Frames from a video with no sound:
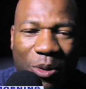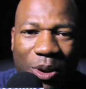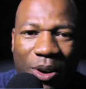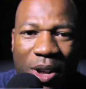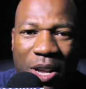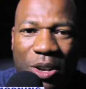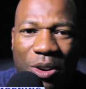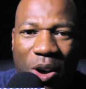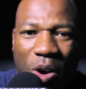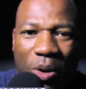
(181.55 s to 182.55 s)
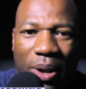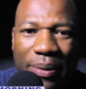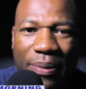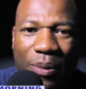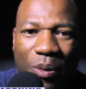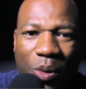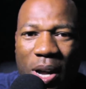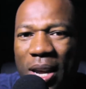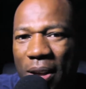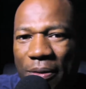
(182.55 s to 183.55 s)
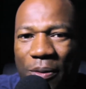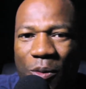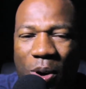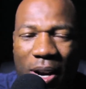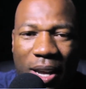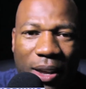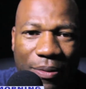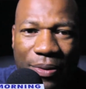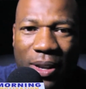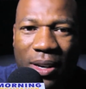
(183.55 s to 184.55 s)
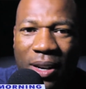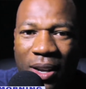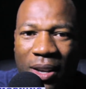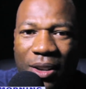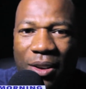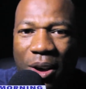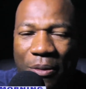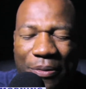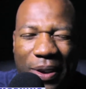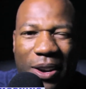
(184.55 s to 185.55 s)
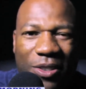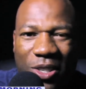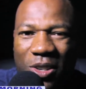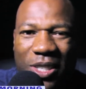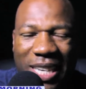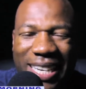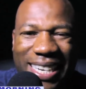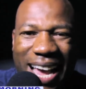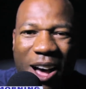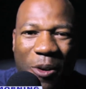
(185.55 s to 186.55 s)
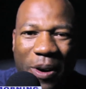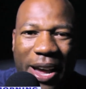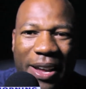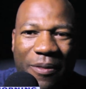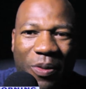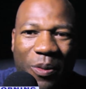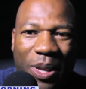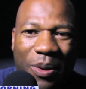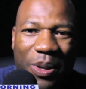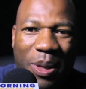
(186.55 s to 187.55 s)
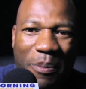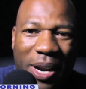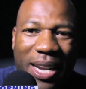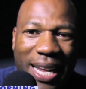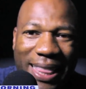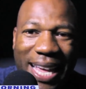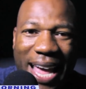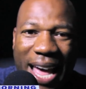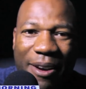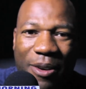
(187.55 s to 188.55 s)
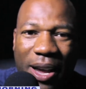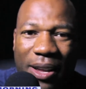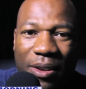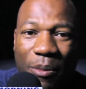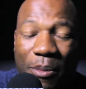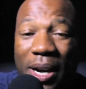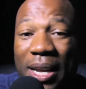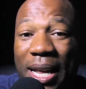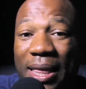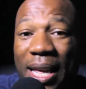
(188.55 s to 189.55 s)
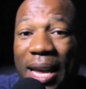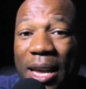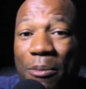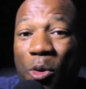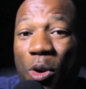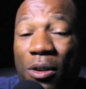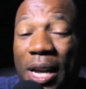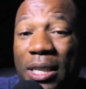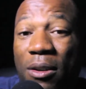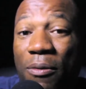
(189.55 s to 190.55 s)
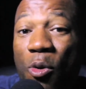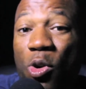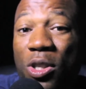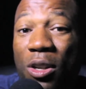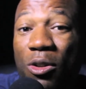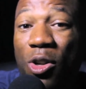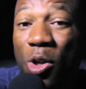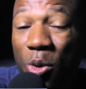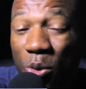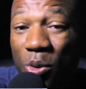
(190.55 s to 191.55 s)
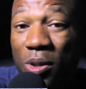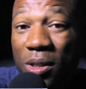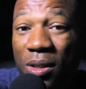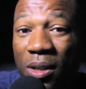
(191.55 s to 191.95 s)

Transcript: or, what if, and, fear, uncertainty, and doubt, right? With the money that they have, right? Money that they can more or less afford to lose,